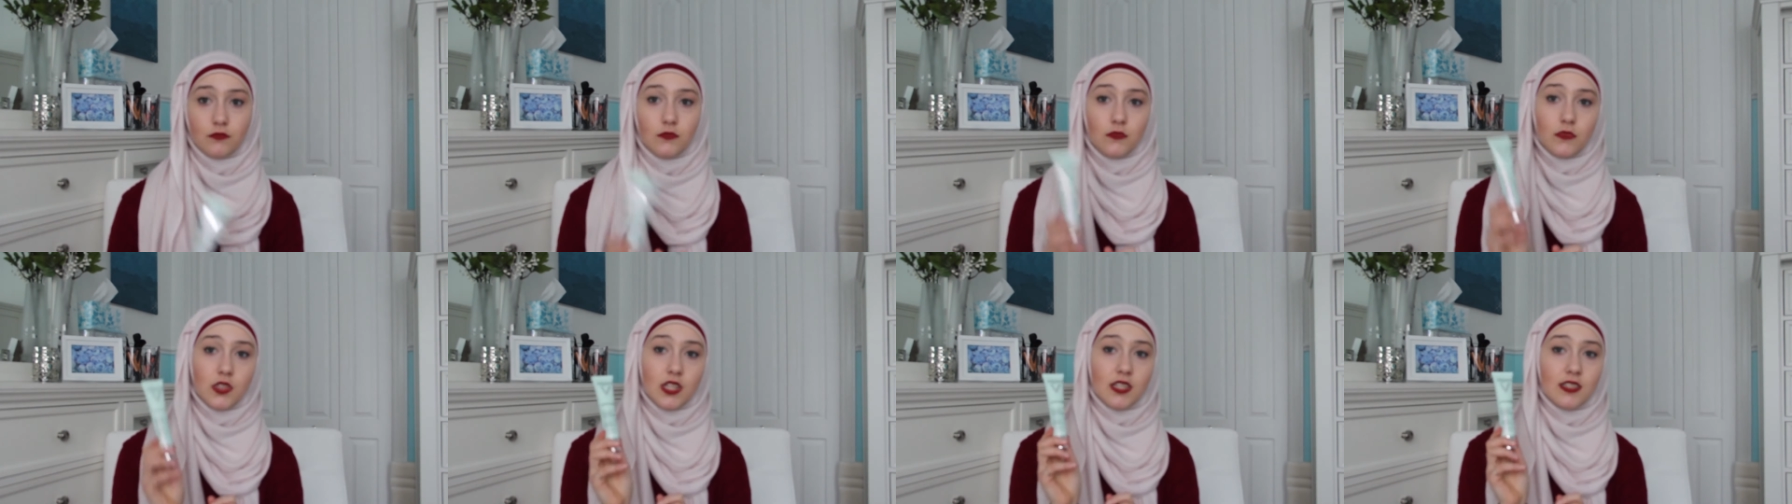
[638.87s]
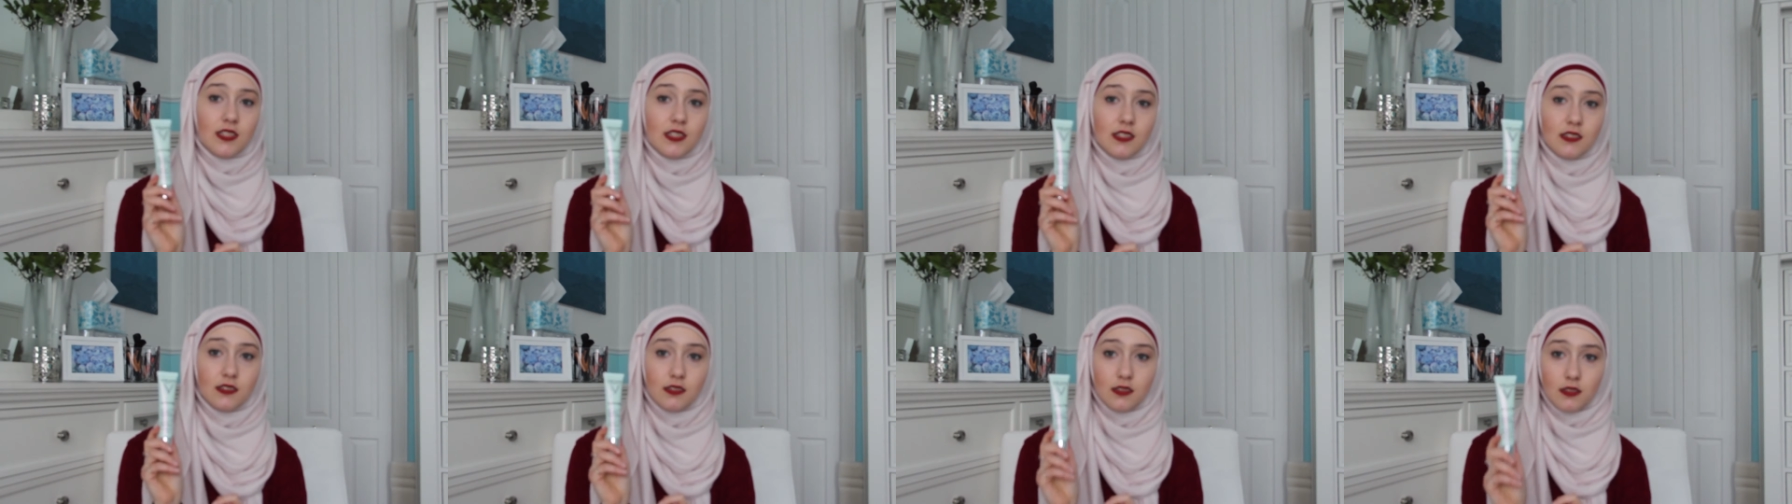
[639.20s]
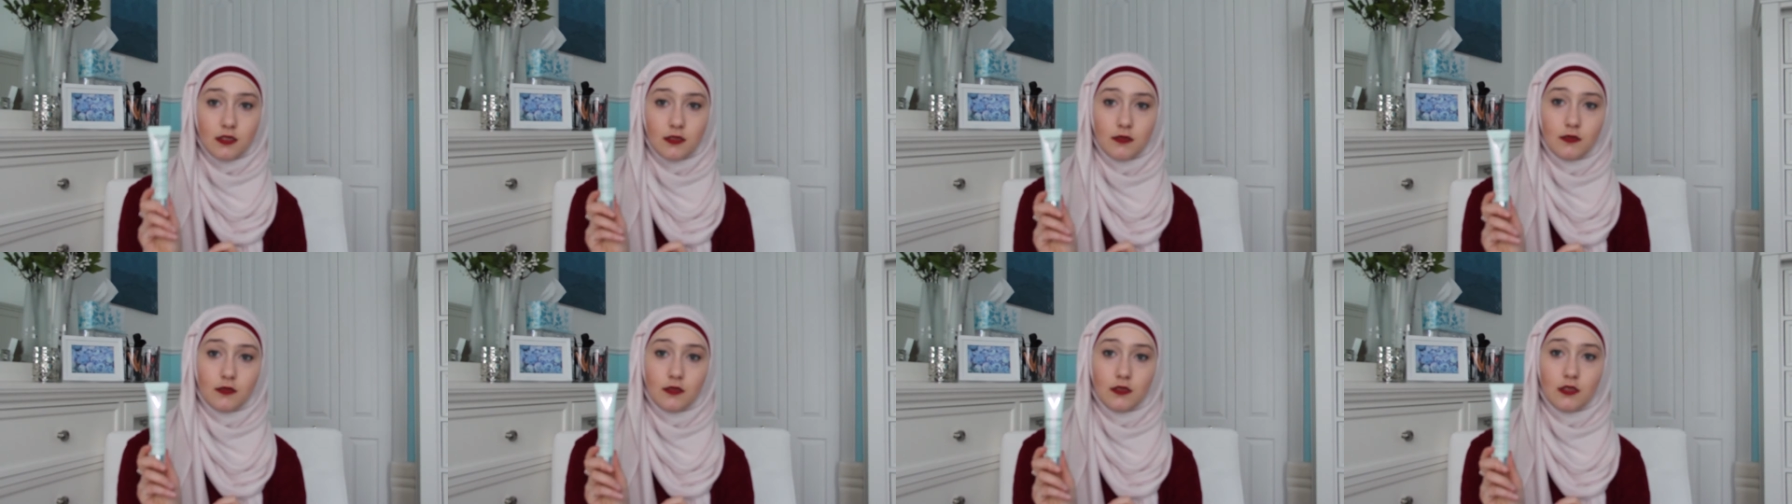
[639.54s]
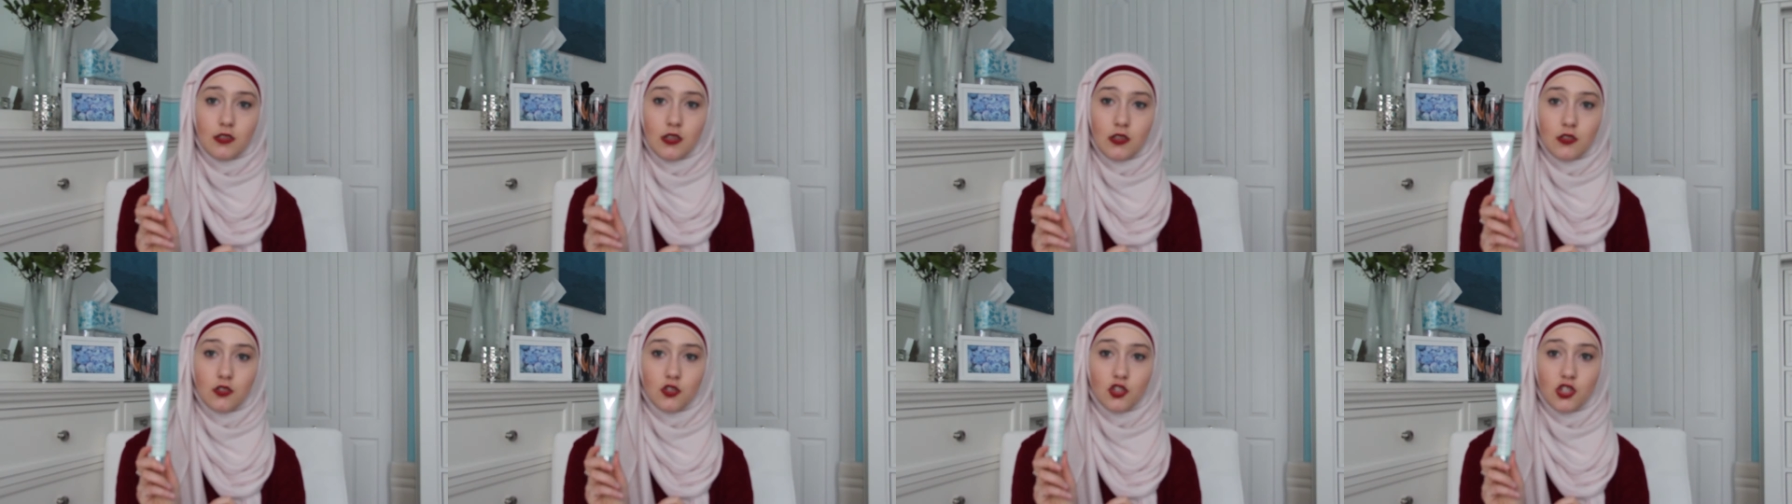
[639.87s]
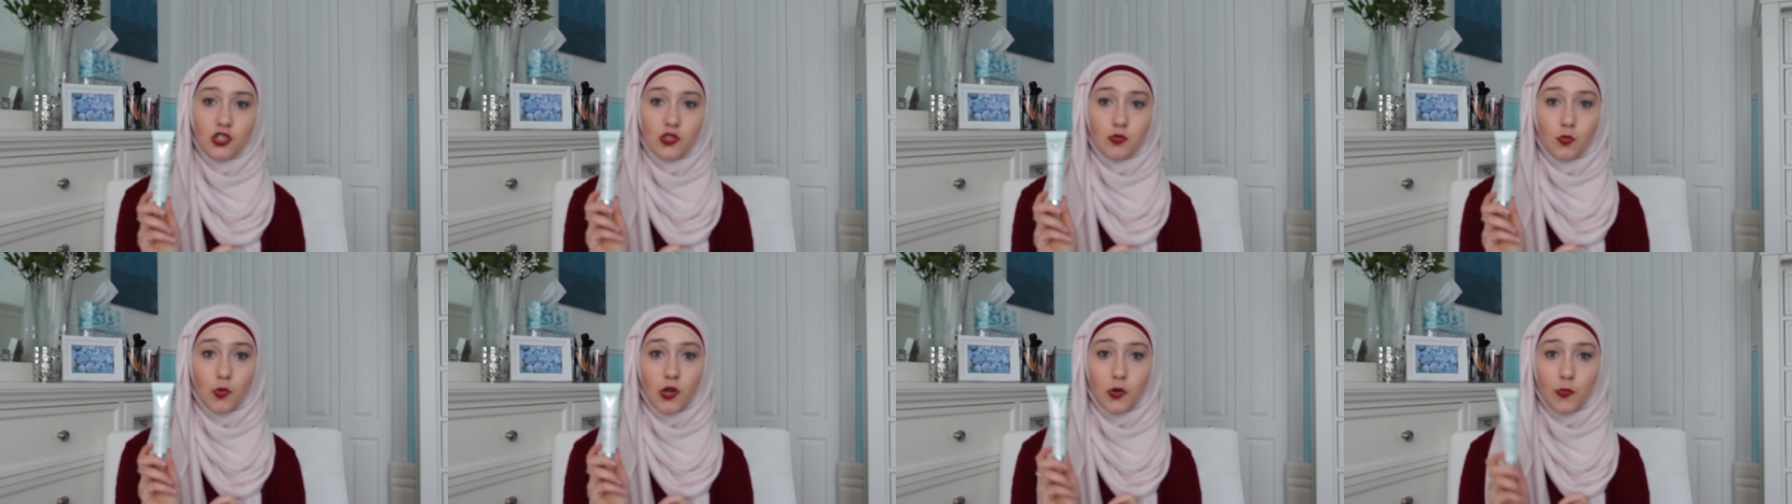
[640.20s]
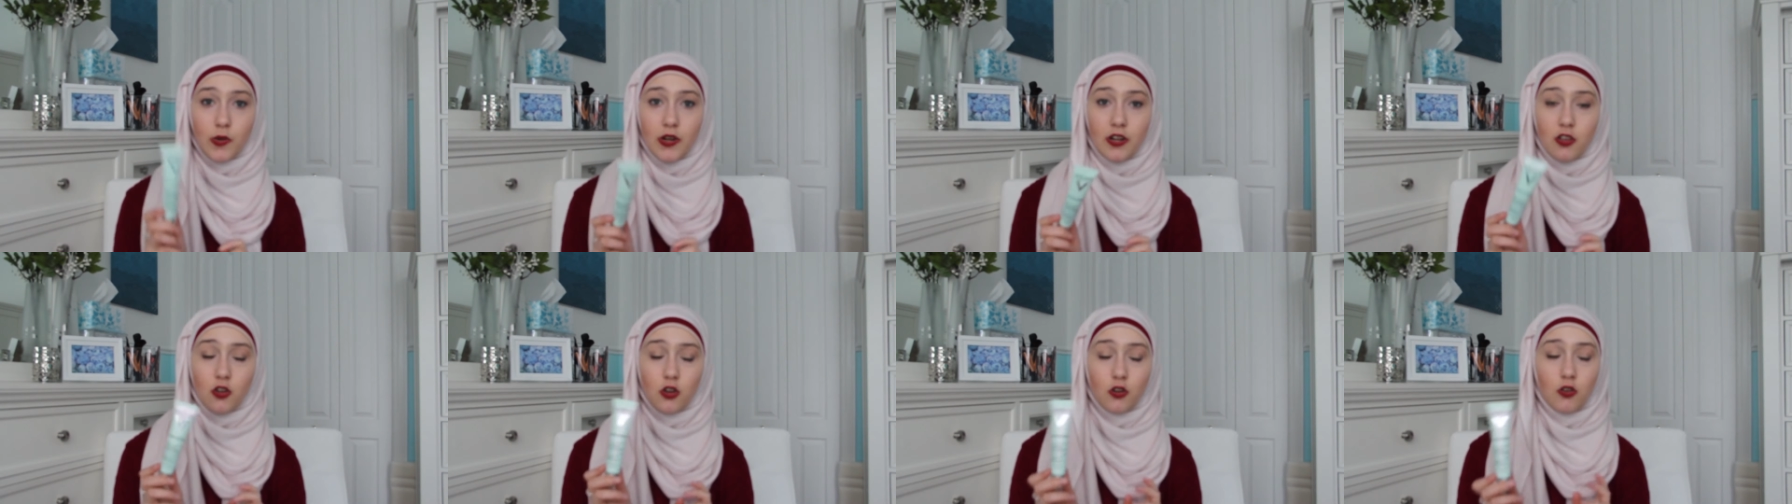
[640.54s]
this is just one way
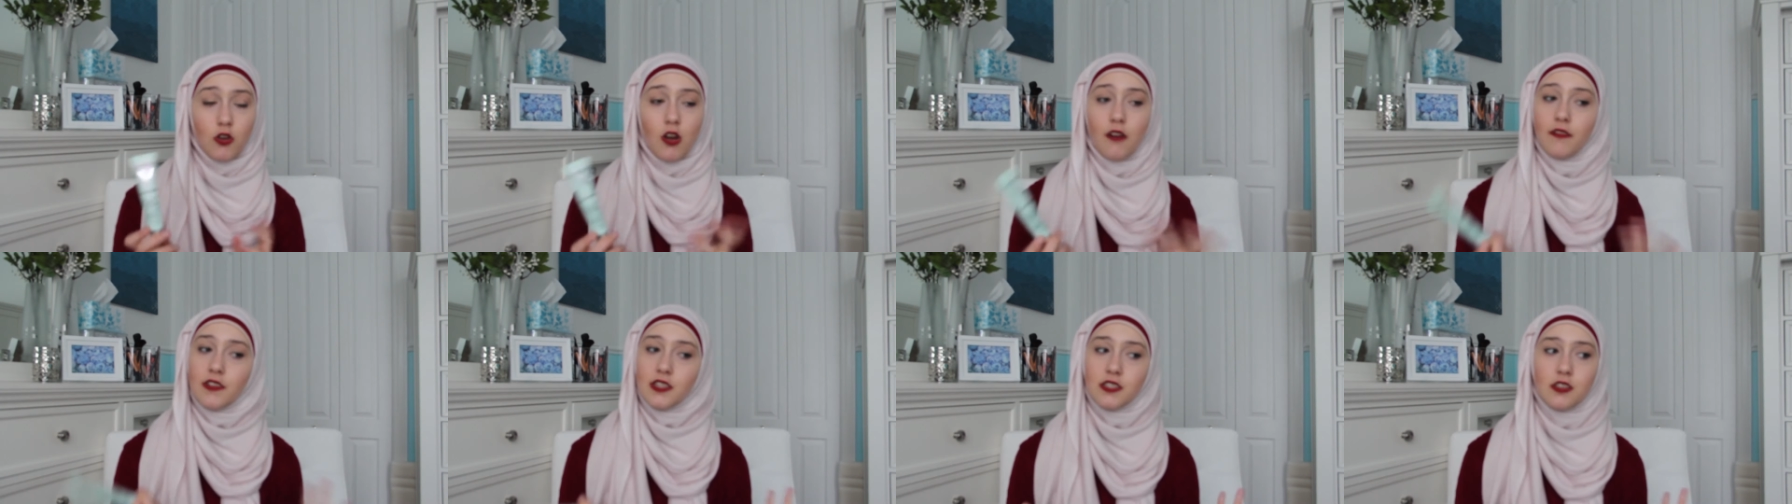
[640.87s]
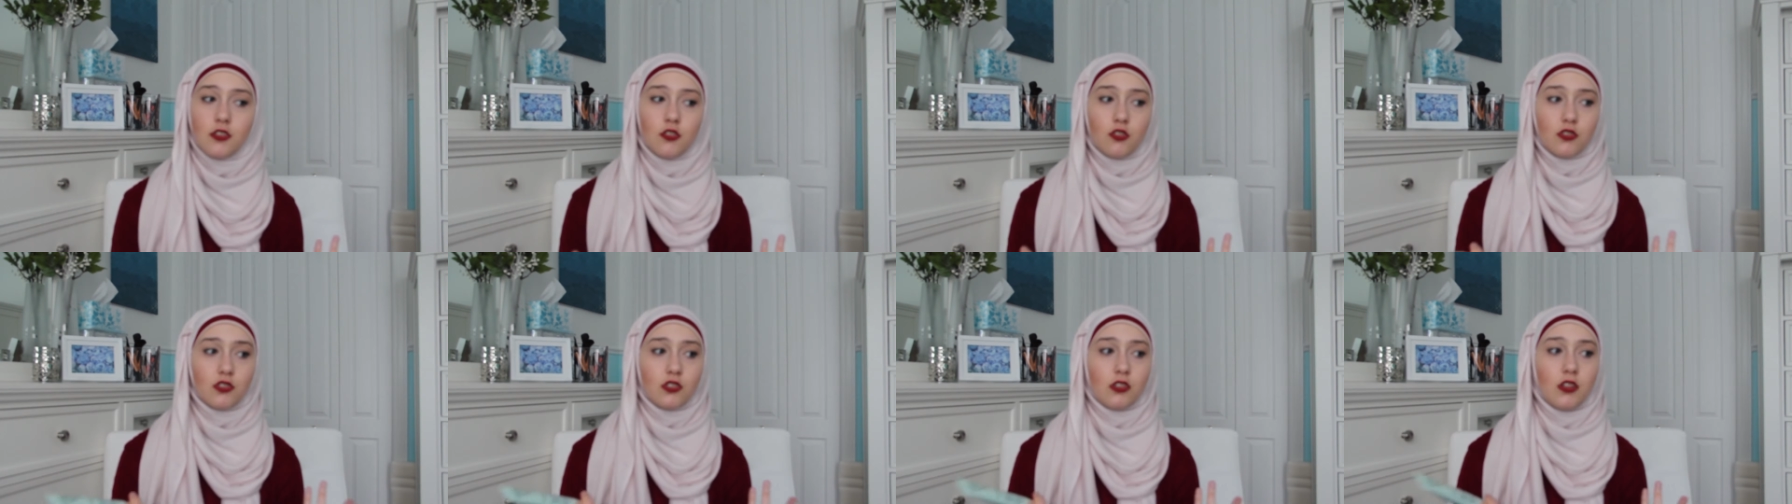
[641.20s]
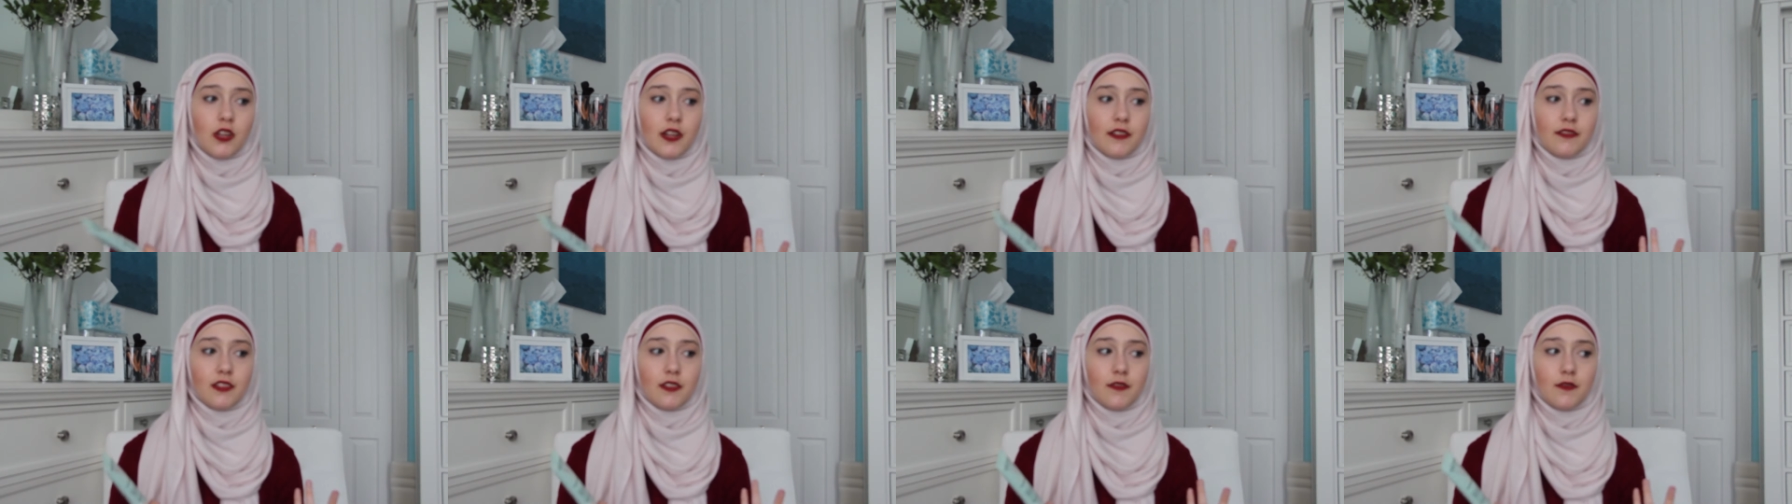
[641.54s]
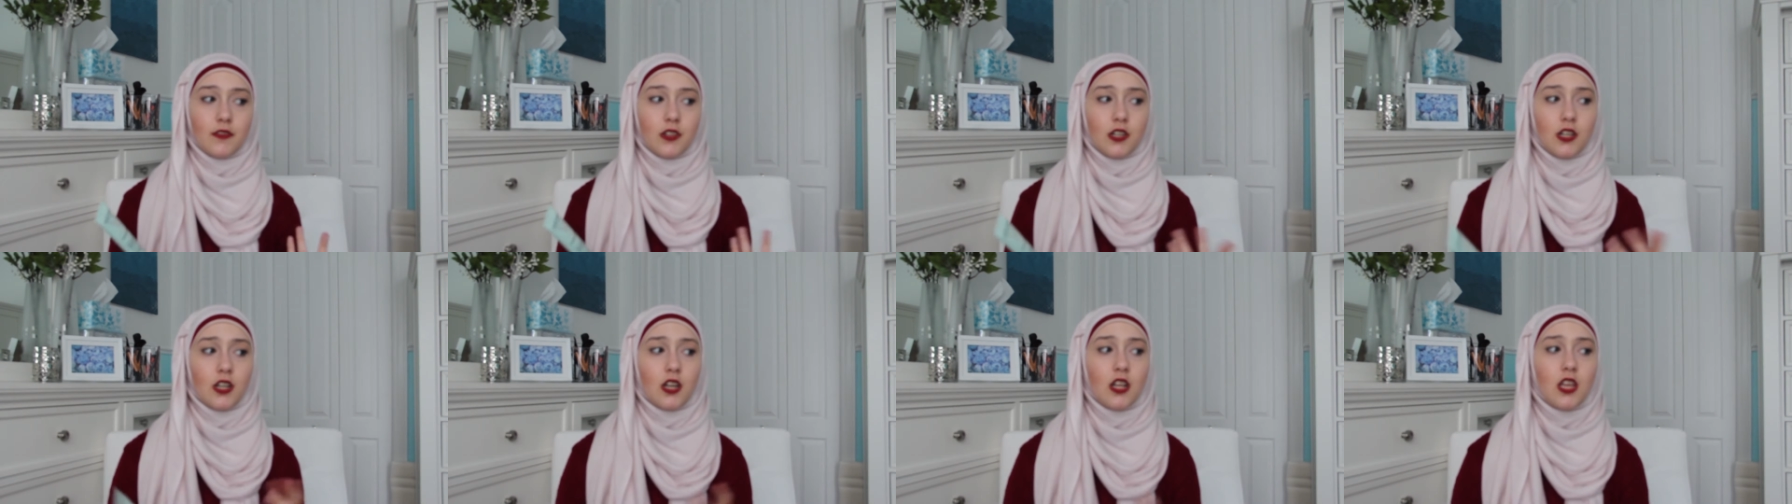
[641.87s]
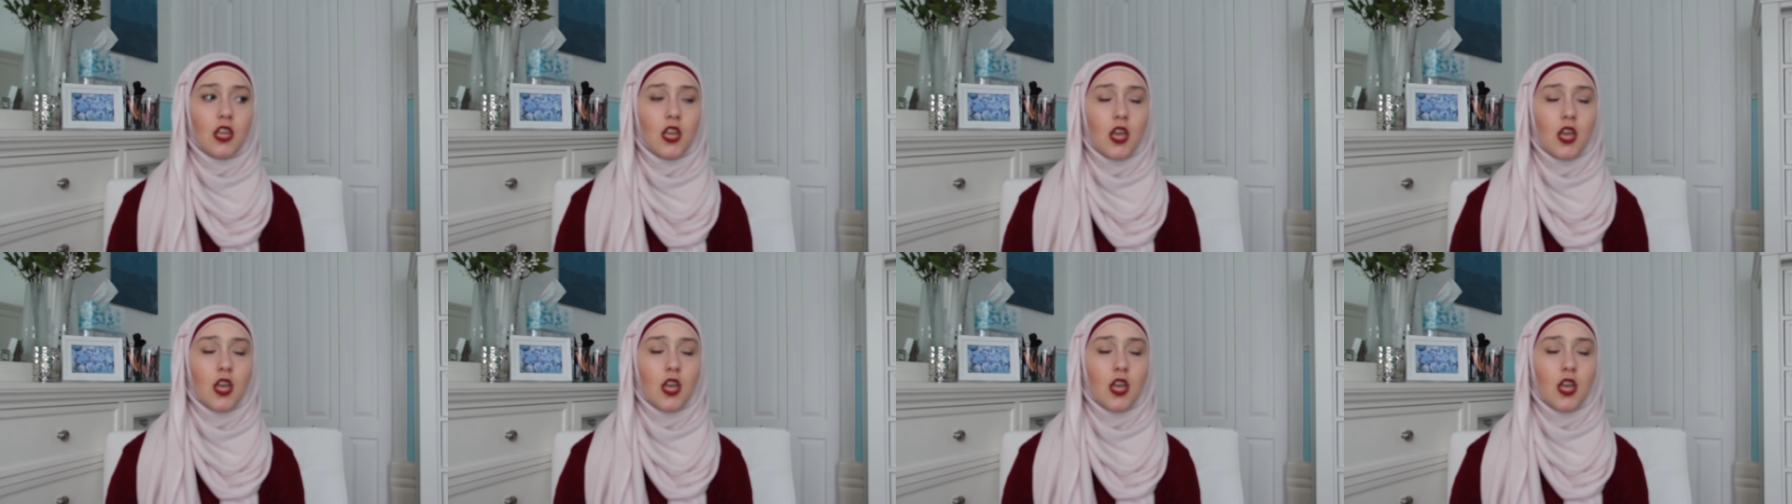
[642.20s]
to go. Obviously there's a lot of different